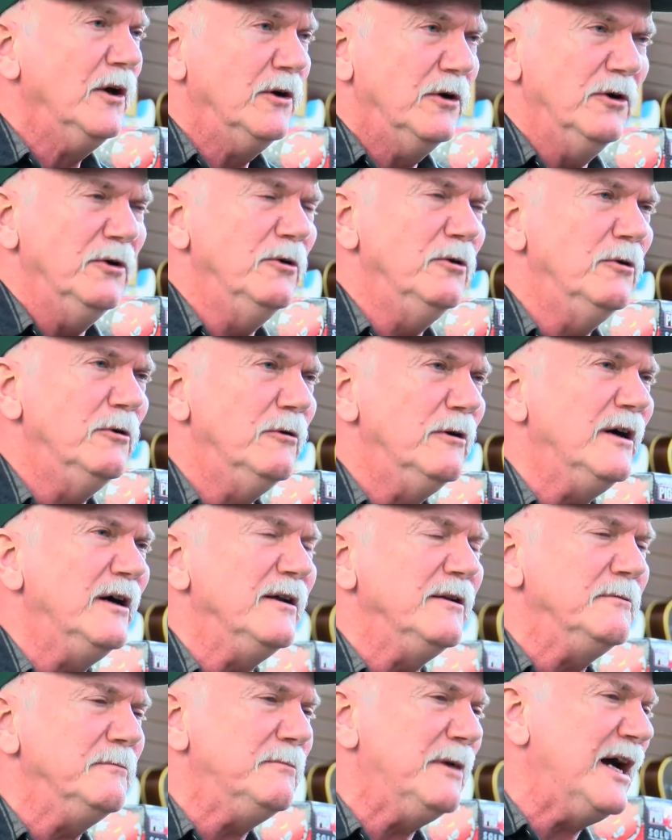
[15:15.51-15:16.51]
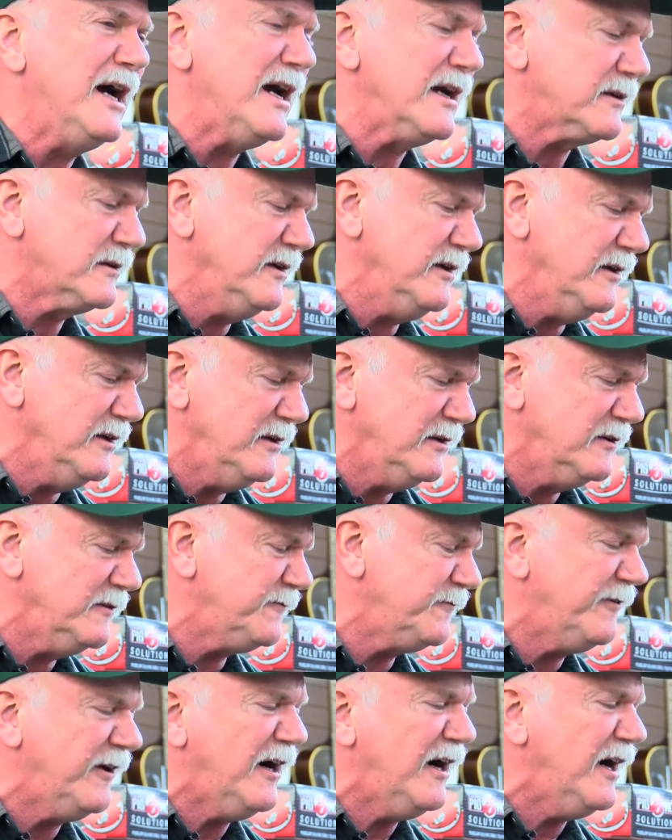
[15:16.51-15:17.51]
who run back in the
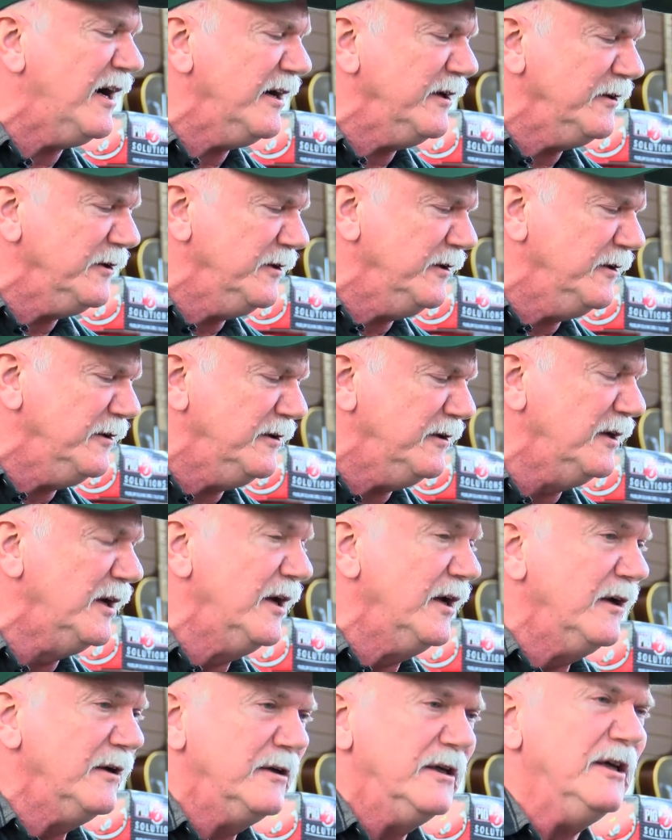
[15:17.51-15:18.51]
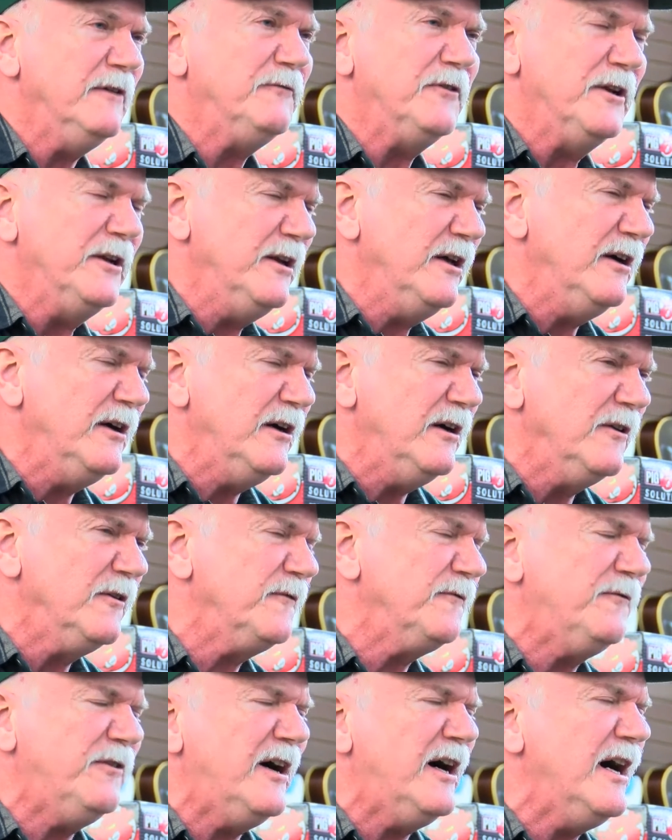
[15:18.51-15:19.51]
fire if another
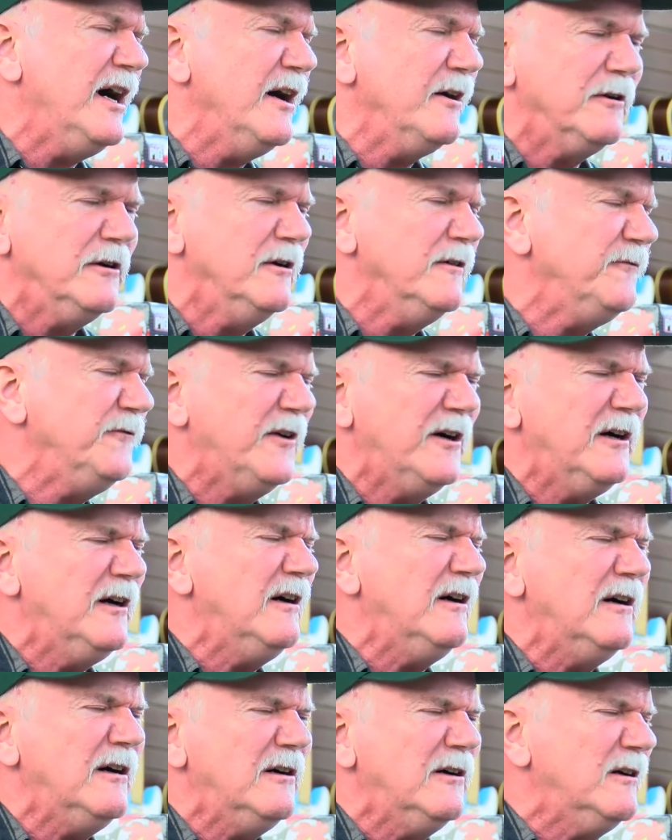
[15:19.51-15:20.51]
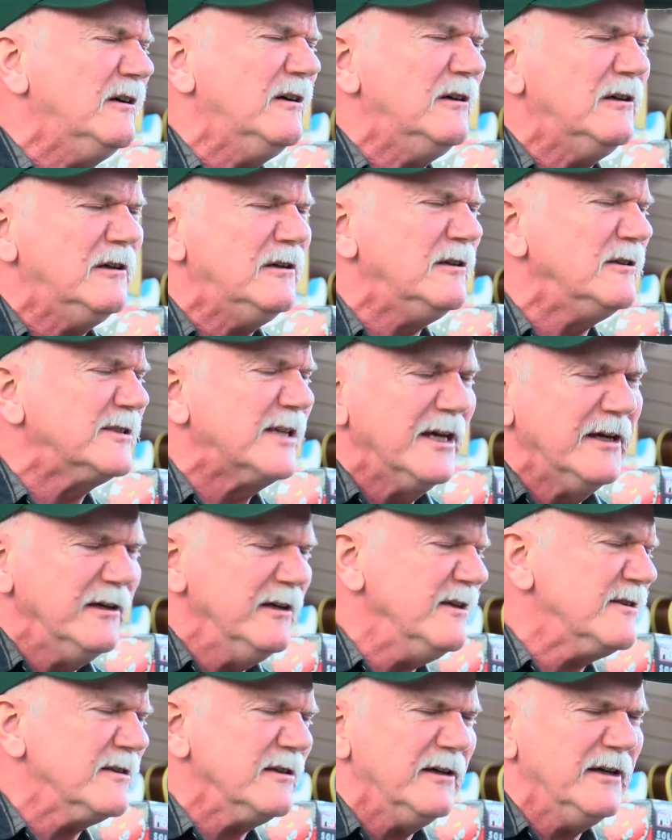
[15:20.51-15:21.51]
fighter falls.
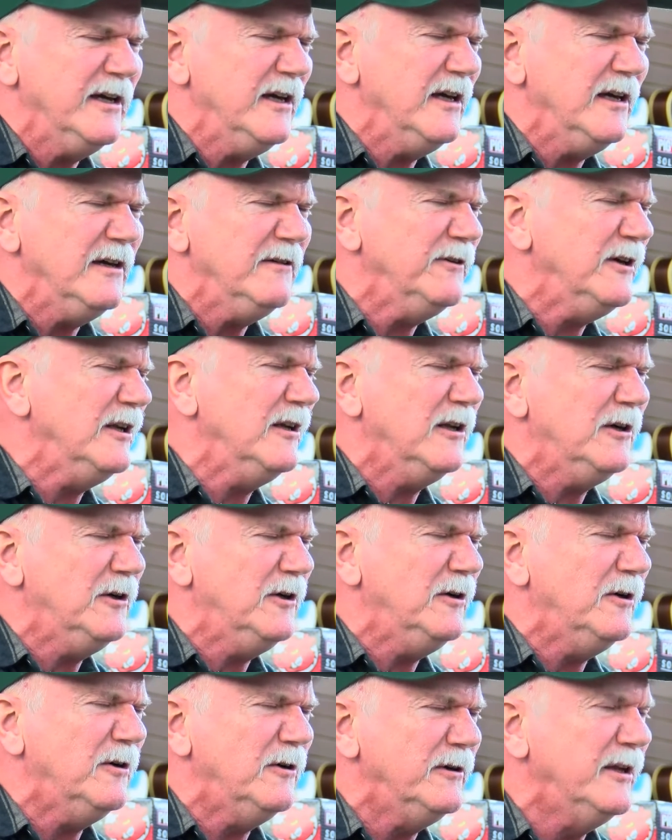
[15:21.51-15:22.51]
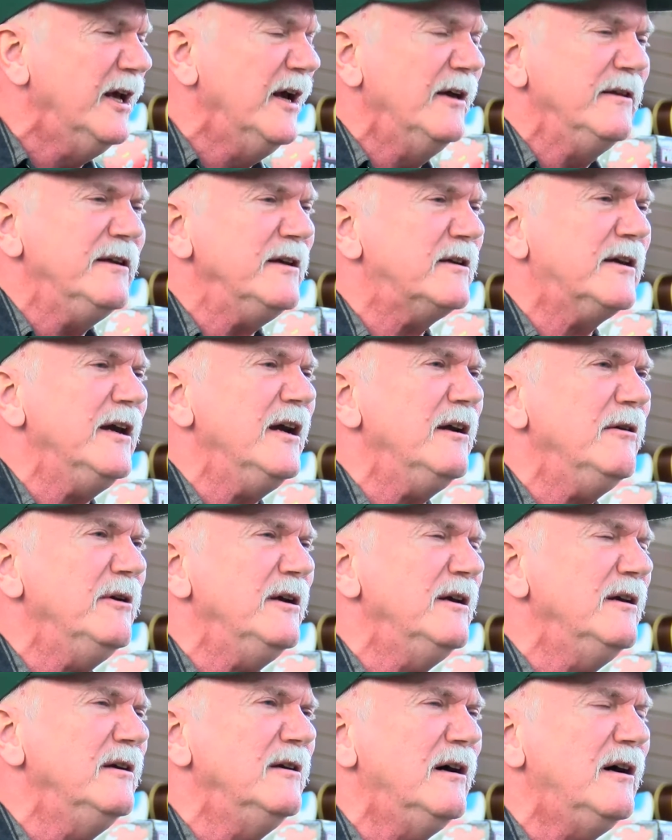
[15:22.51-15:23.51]
It's a heavy load they
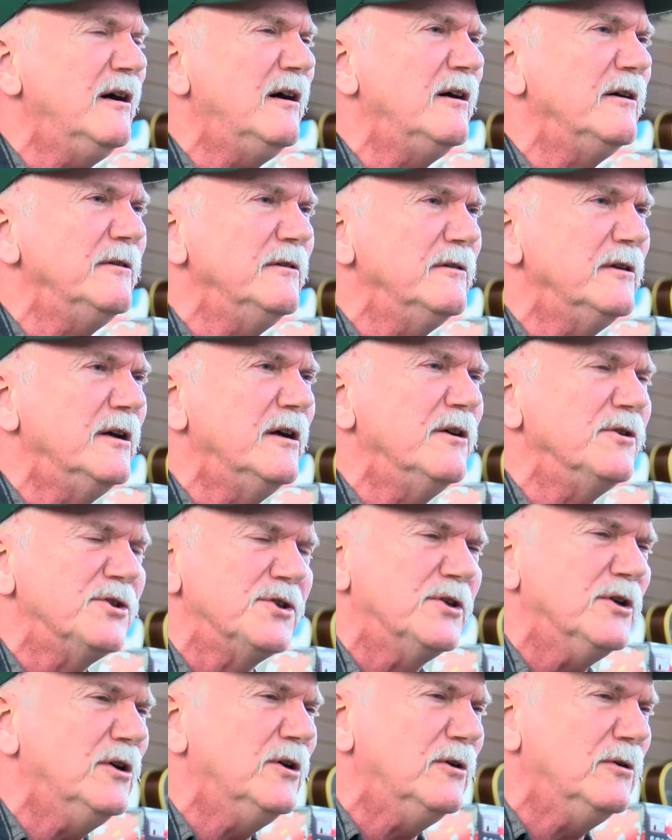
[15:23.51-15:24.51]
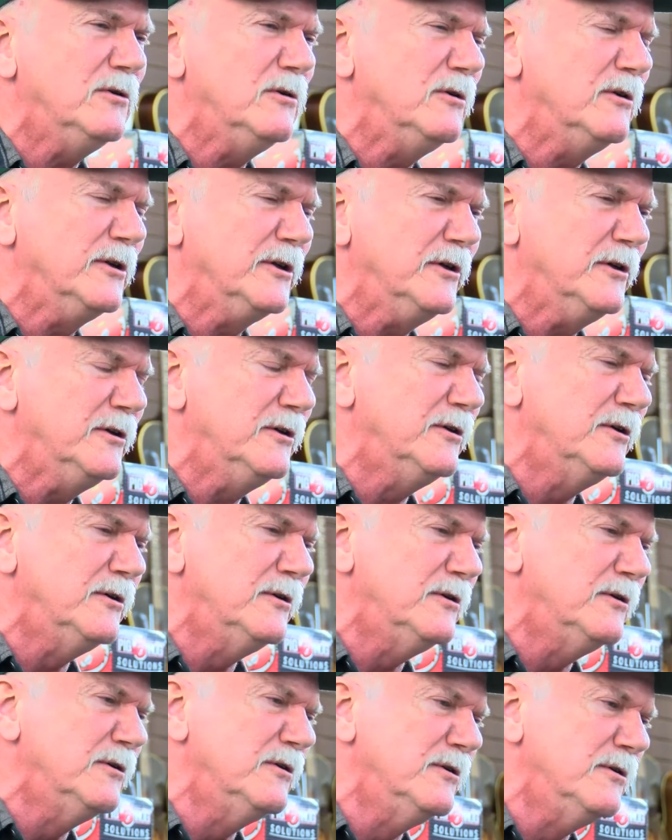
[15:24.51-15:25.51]
carry on their shoulders.